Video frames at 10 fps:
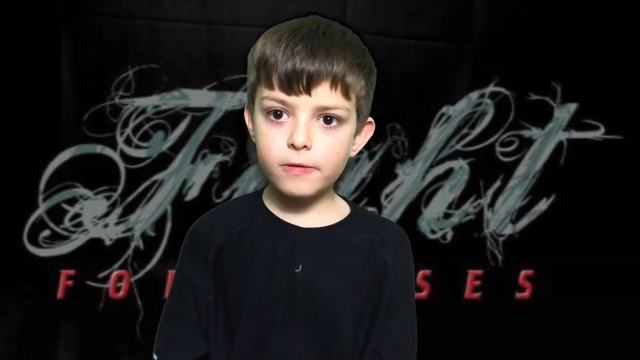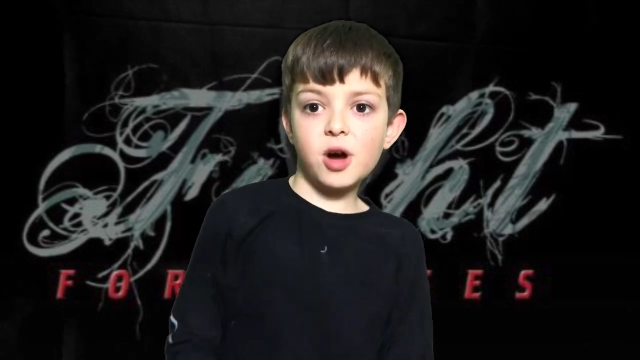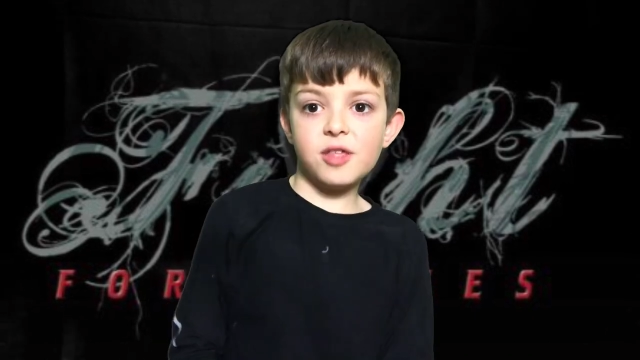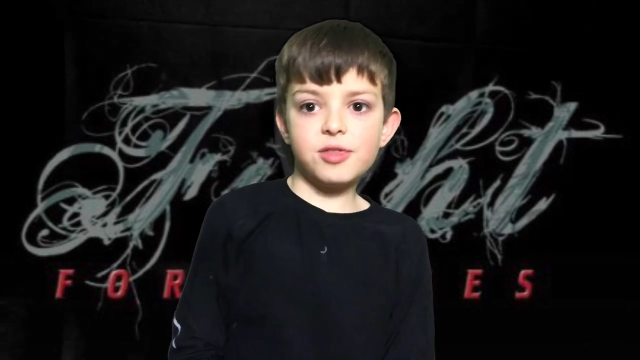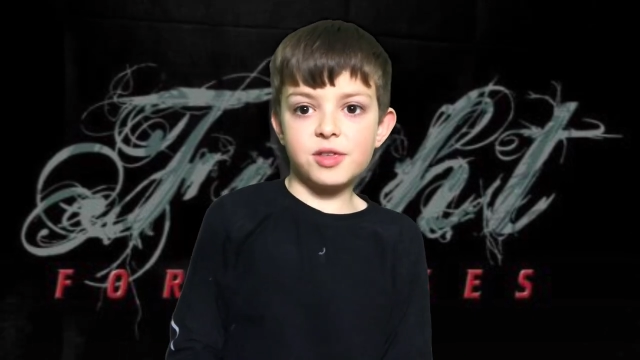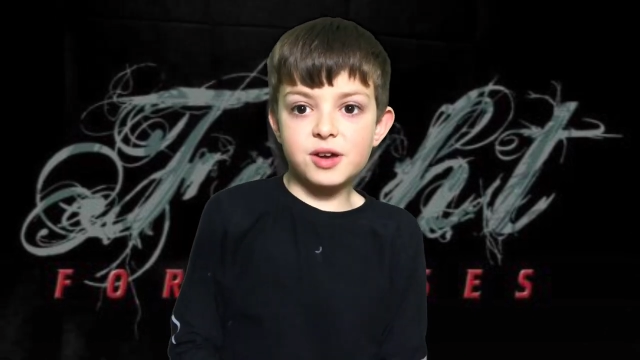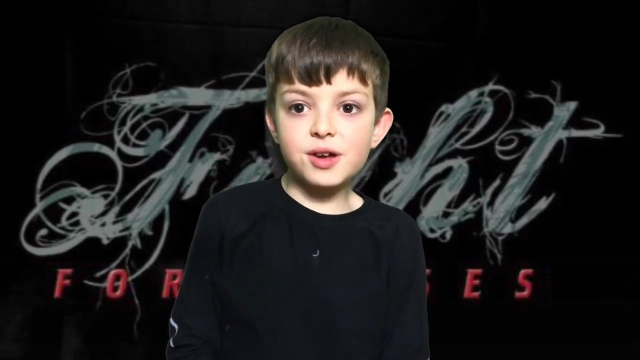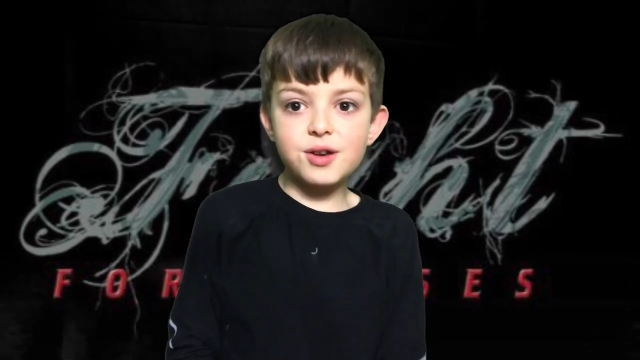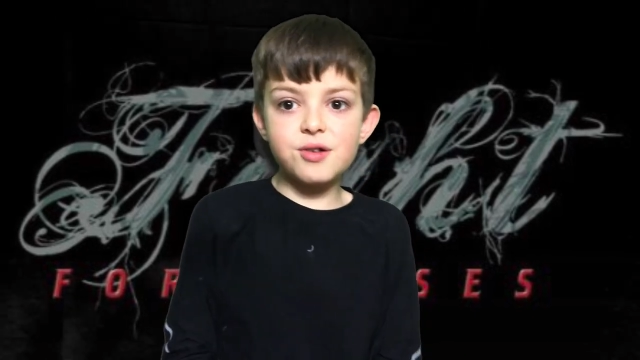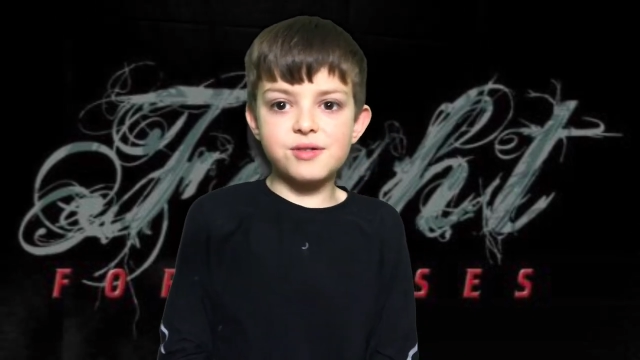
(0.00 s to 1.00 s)
But the
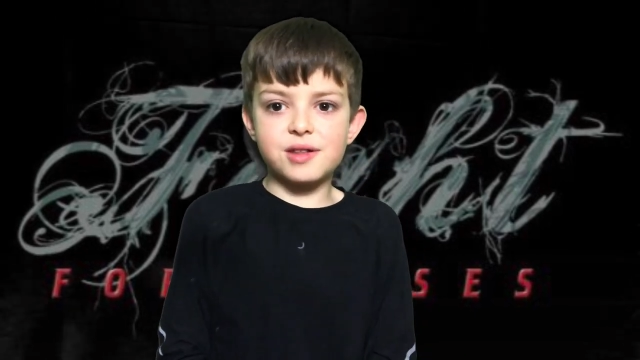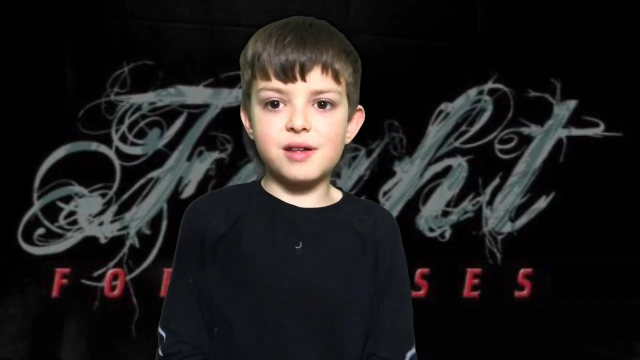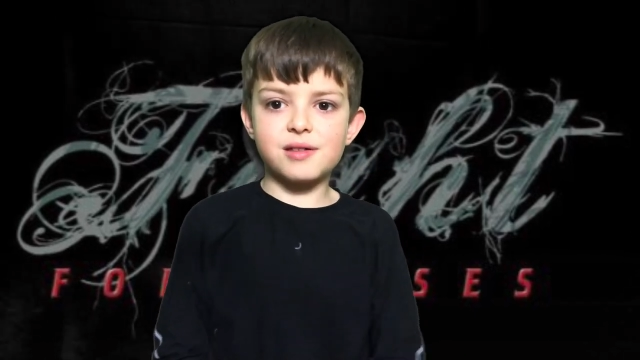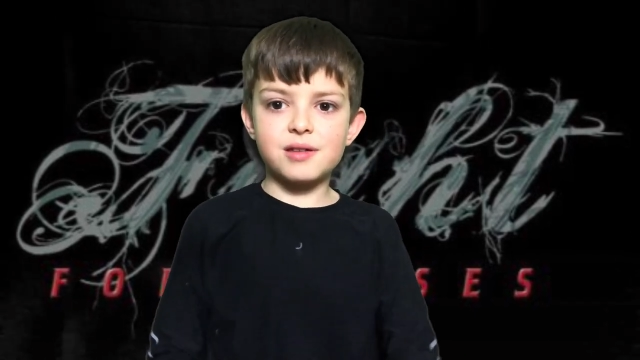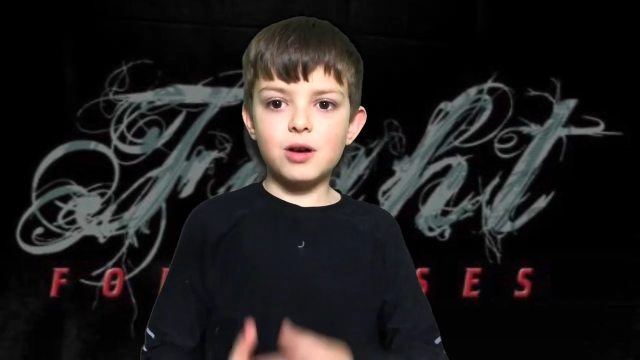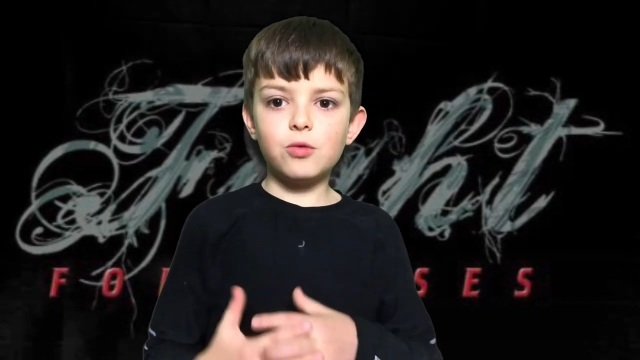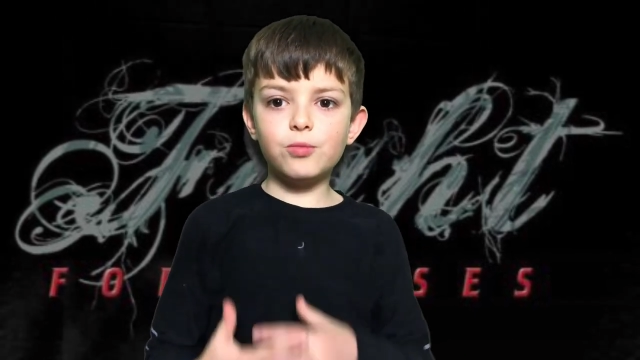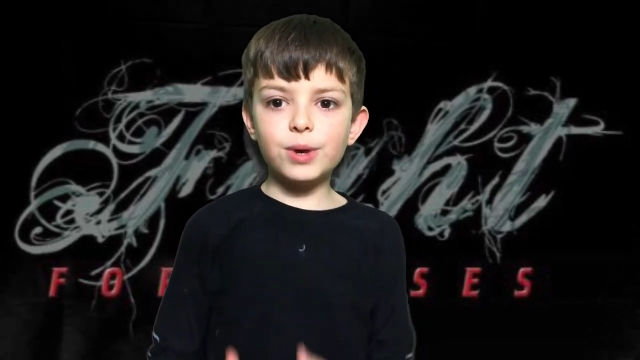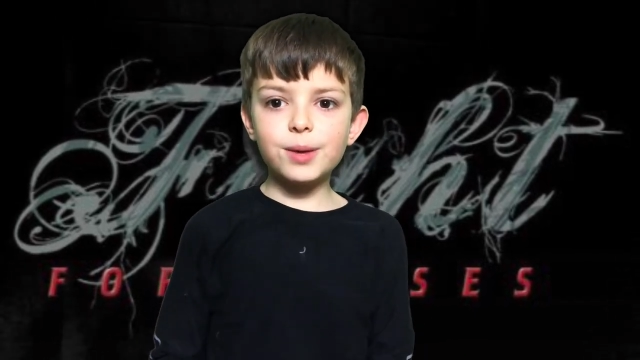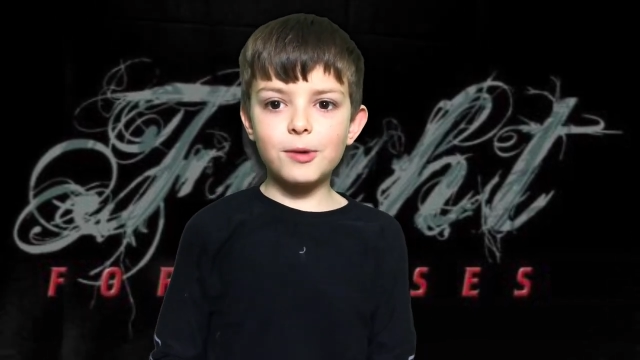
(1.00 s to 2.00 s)
good news is
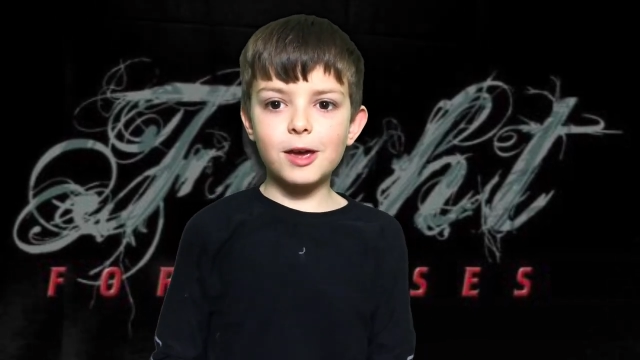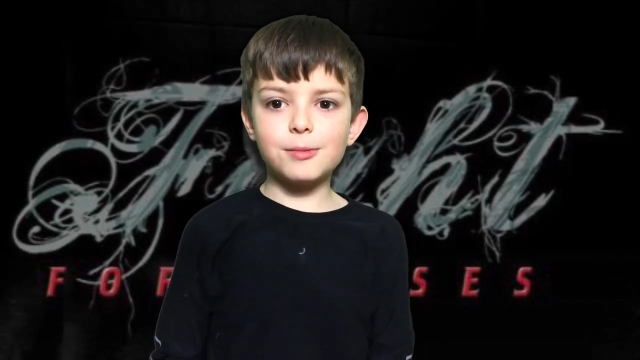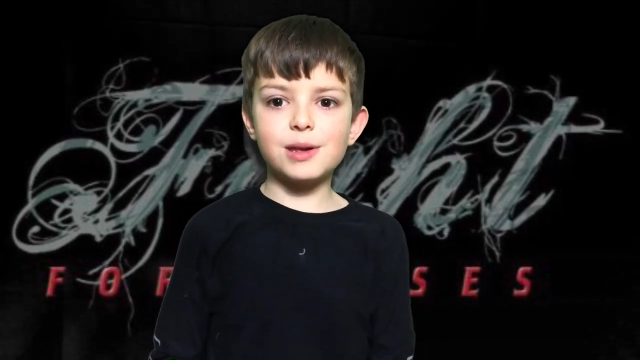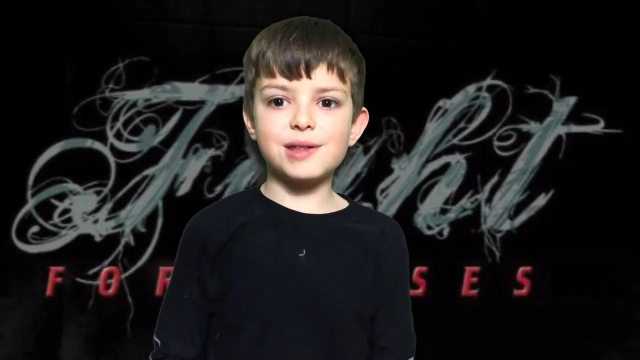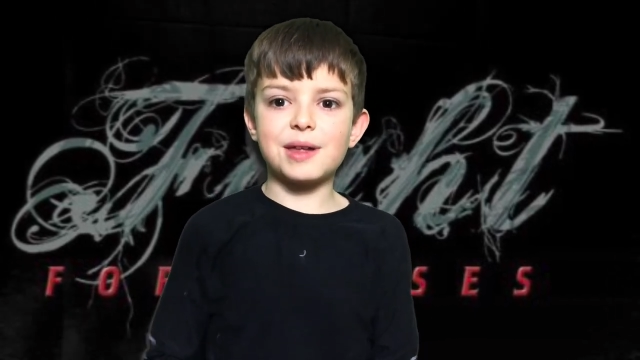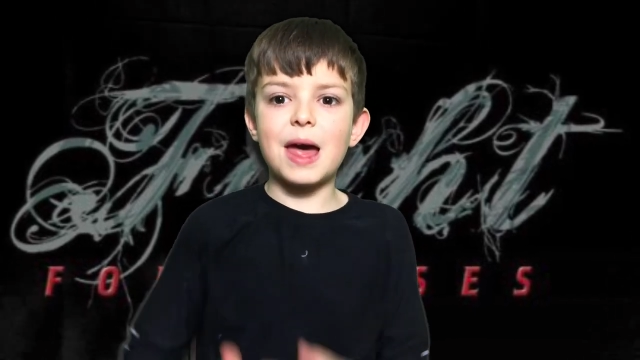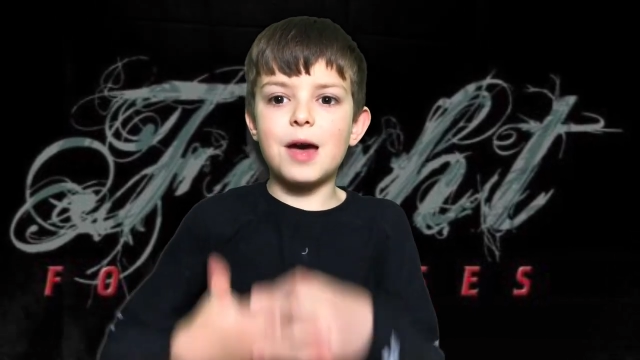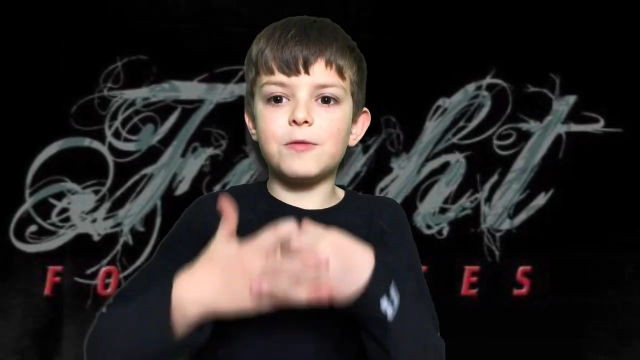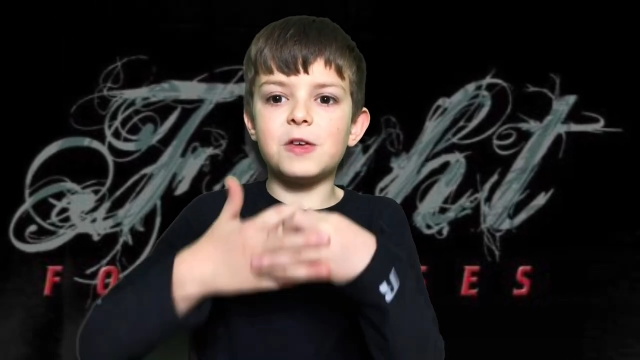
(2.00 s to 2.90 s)
we babies have